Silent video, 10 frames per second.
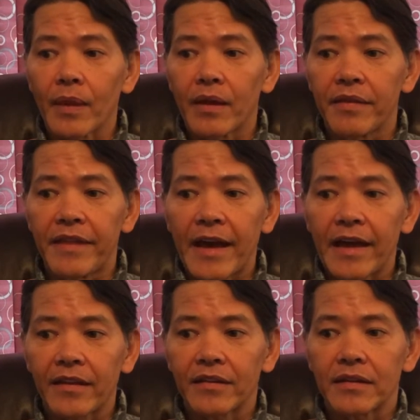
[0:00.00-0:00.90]
that
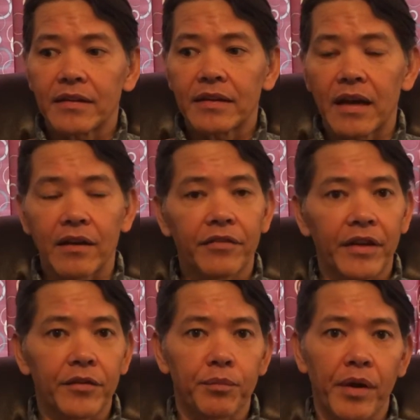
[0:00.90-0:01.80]
kind of
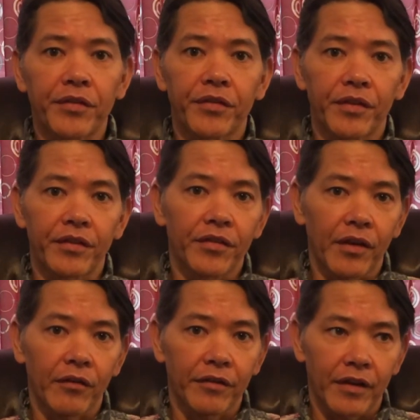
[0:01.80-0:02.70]
expresses
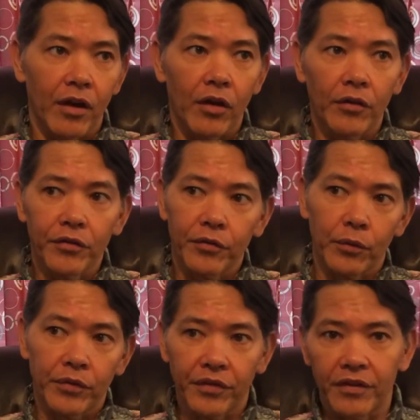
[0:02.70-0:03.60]
itself in all
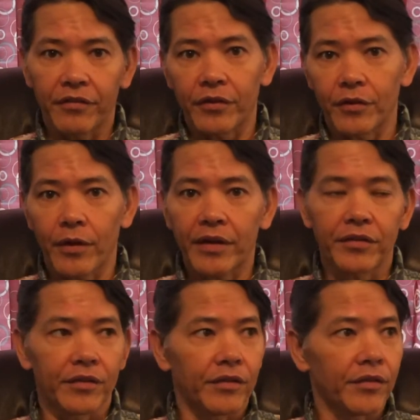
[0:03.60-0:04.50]
sorts of different
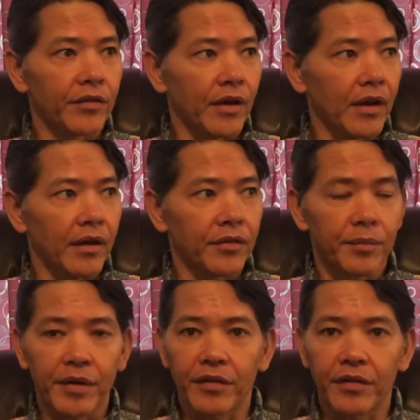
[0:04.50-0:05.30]
directions, especially